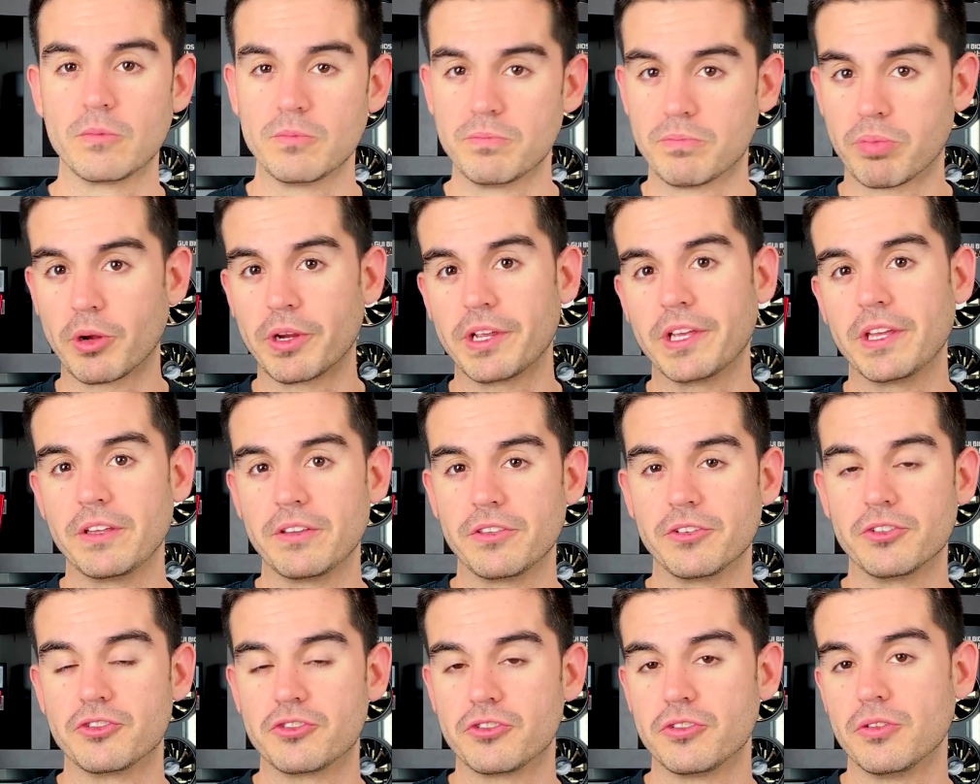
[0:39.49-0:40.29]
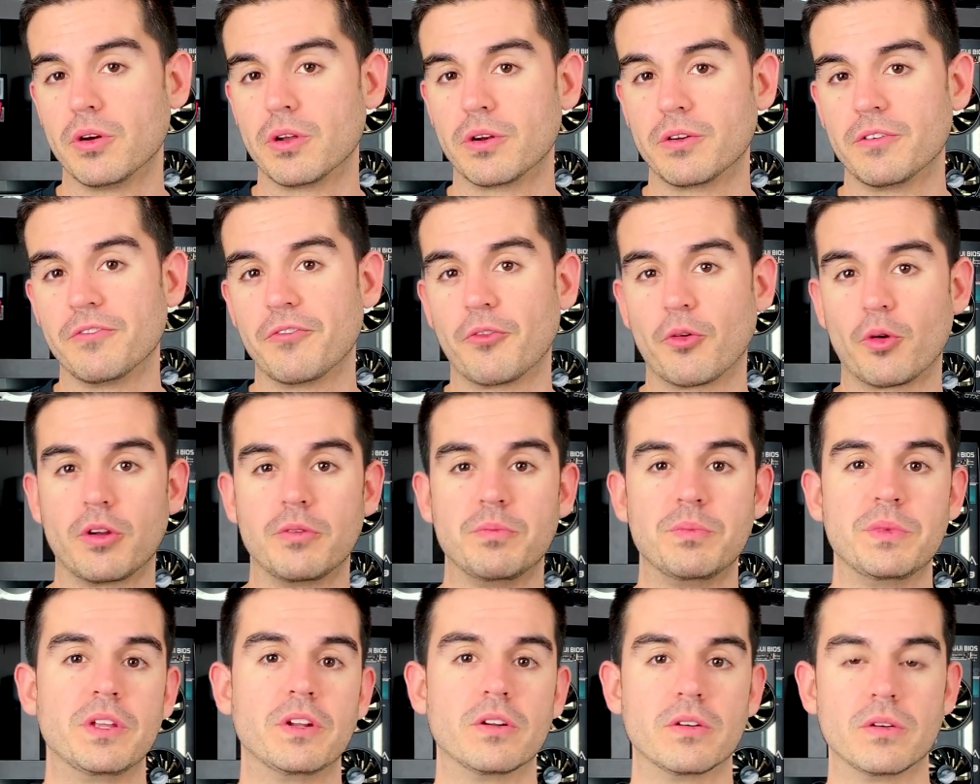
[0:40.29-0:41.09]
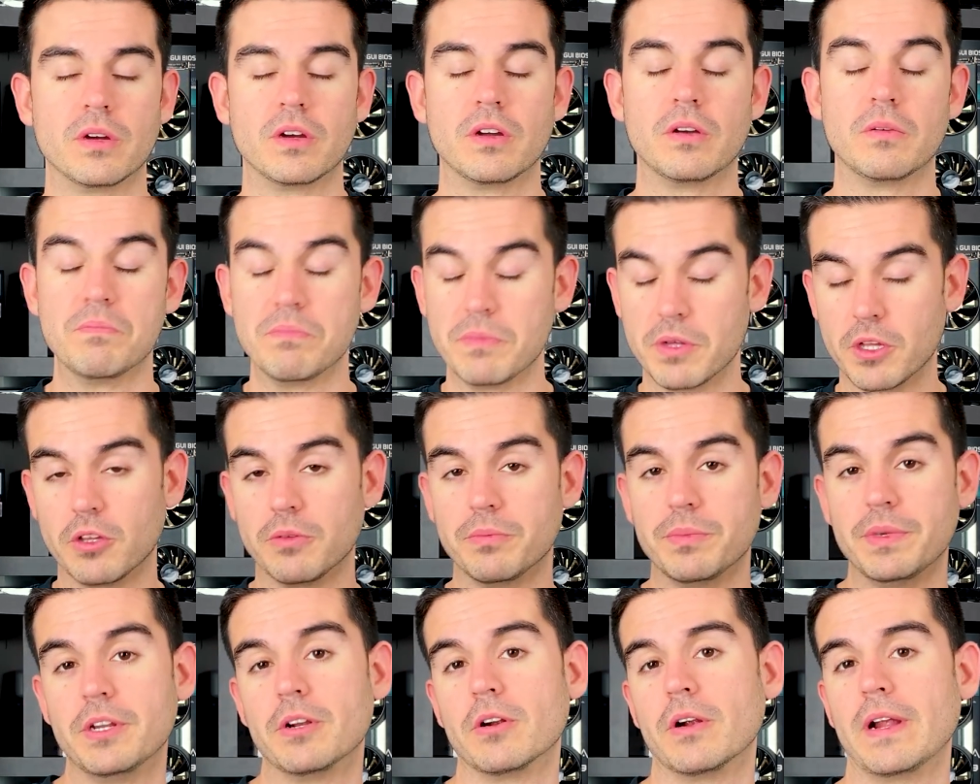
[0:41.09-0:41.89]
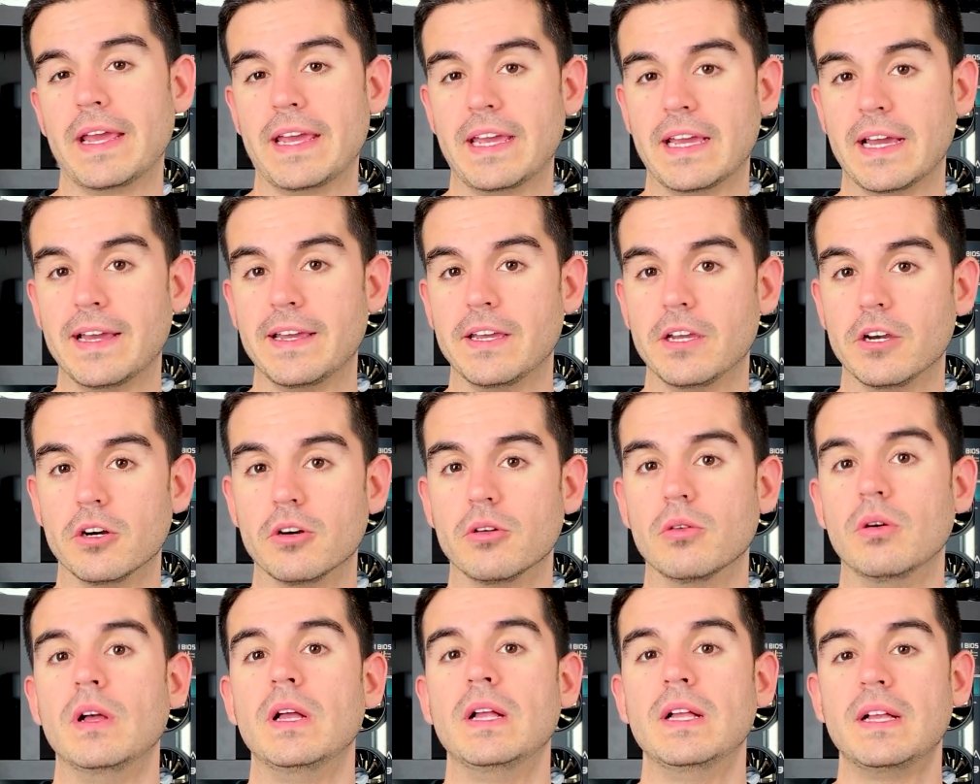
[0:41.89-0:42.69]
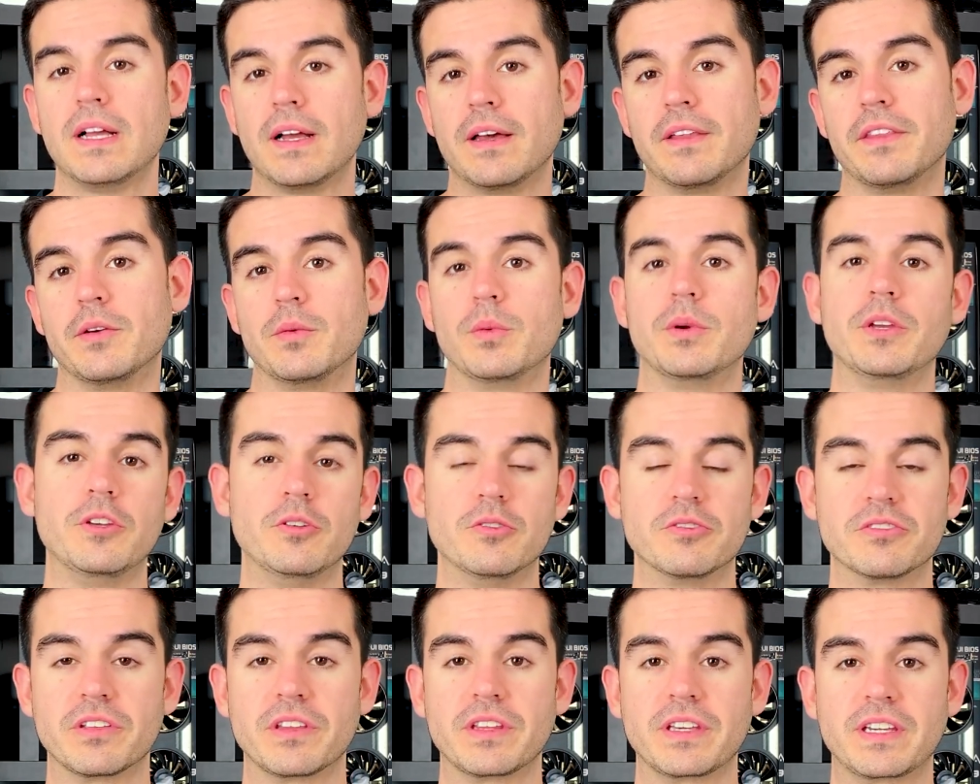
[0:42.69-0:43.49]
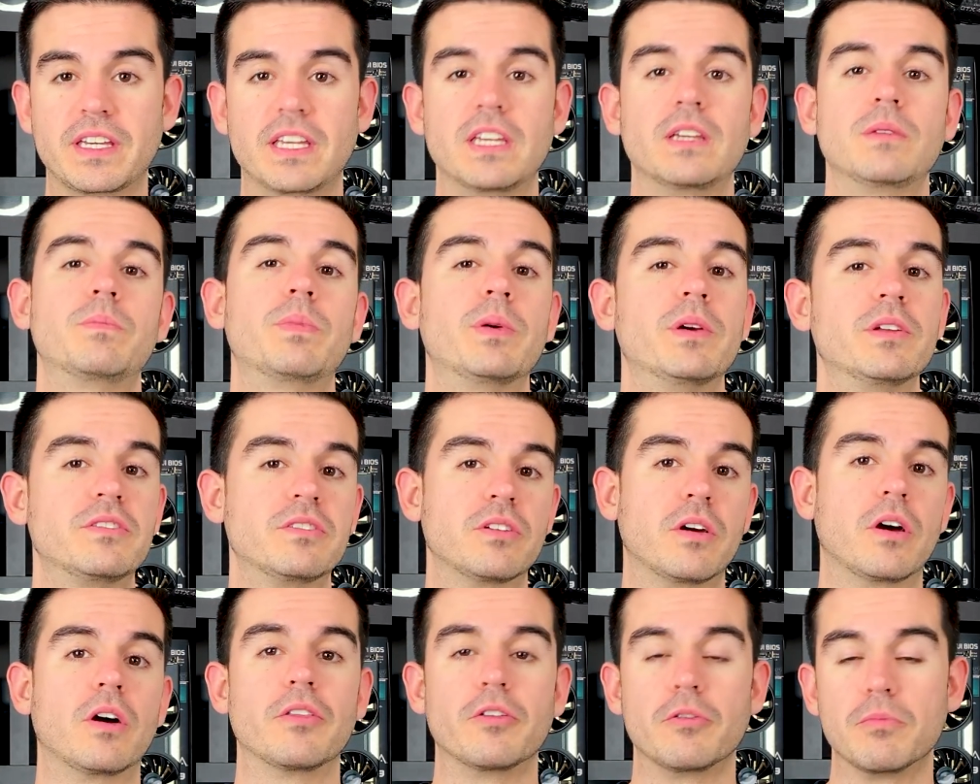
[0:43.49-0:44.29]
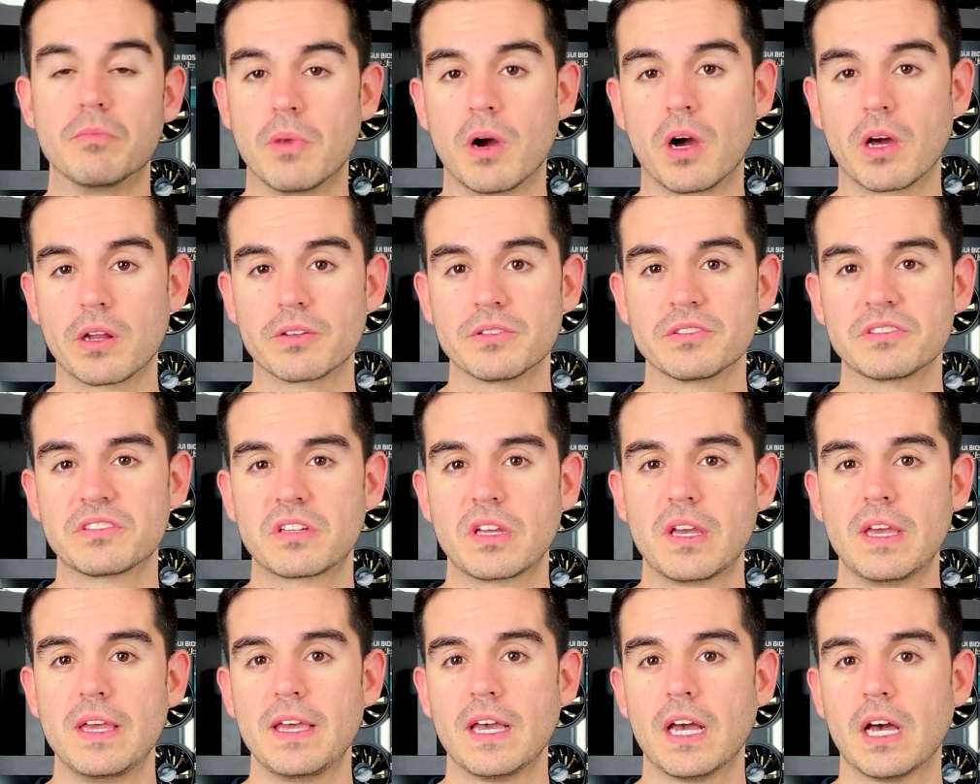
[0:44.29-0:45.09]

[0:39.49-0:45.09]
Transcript: bringing the 240 meter, uh, millimeter AIO uh, that we use on the Kingpin to other models.